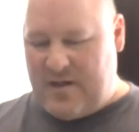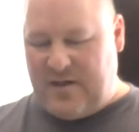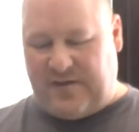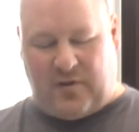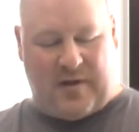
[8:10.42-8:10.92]

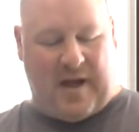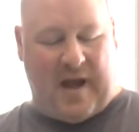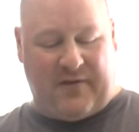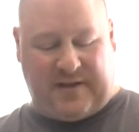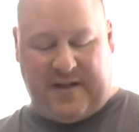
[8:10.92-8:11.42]
So I
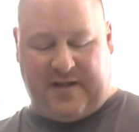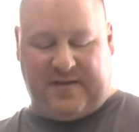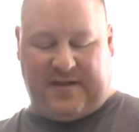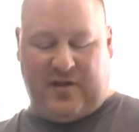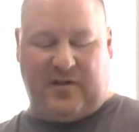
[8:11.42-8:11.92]
have a tea
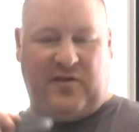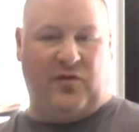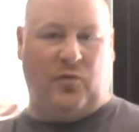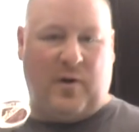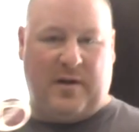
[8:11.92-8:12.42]
disc here. This
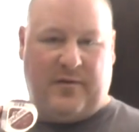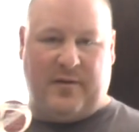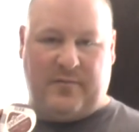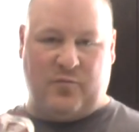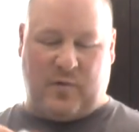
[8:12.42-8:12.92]
is one of
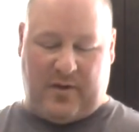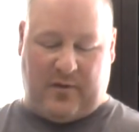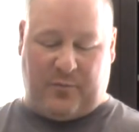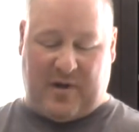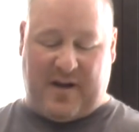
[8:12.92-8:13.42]
the
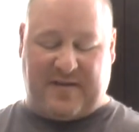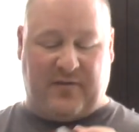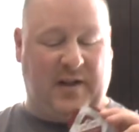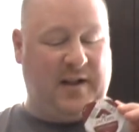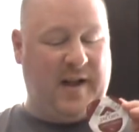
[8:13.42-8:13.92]
brands I
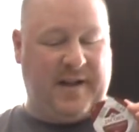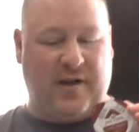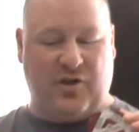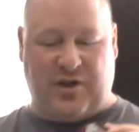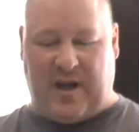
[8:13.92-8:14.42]
really like
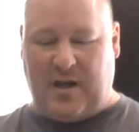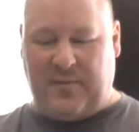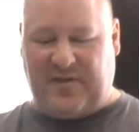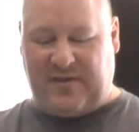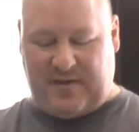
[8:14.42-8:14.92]
here,
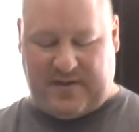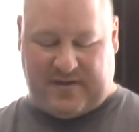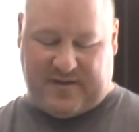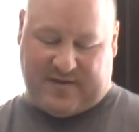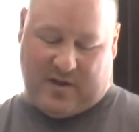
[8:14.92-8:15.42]
Jacobs.
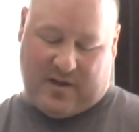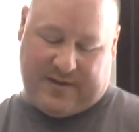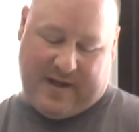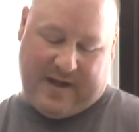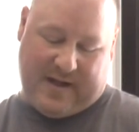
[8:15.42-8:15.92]
This is called
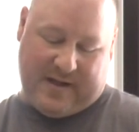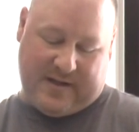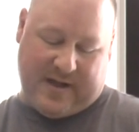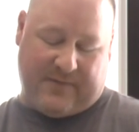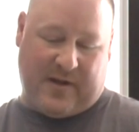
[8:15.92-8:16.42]
a
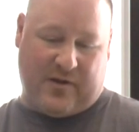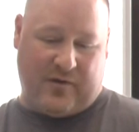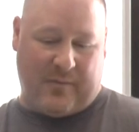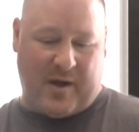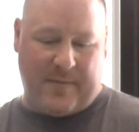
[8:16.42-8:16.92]
Cafe
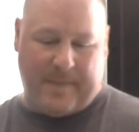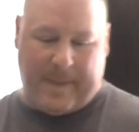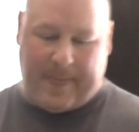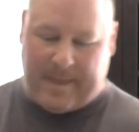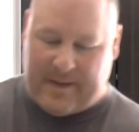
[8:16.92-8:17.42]
Crema.
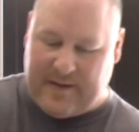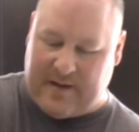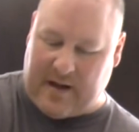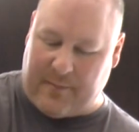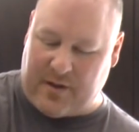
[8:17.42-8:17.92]

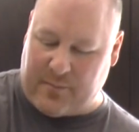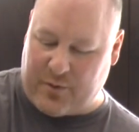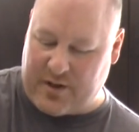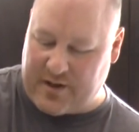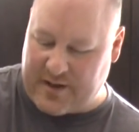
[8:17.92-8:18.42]
I'm going to
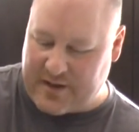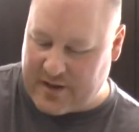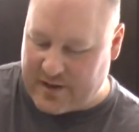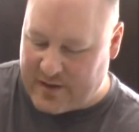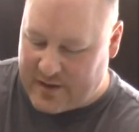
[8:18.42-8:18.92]
put it in
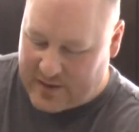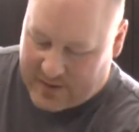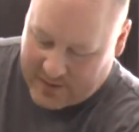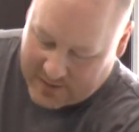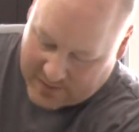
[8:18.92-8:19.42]
here,
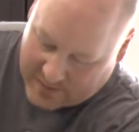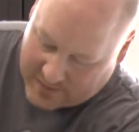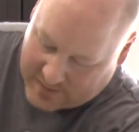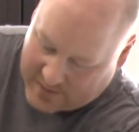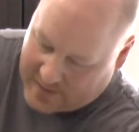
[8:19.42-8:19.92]

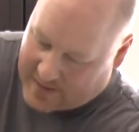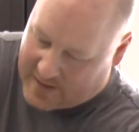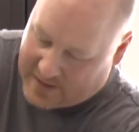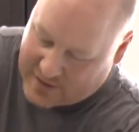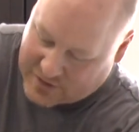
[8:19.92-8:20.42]

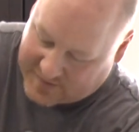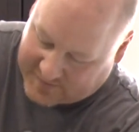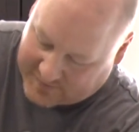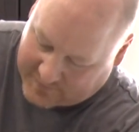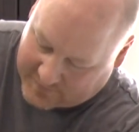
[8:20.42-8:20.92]
and
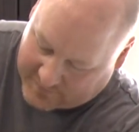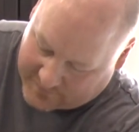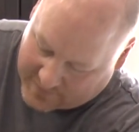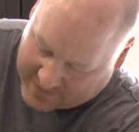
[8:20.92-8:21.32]
just for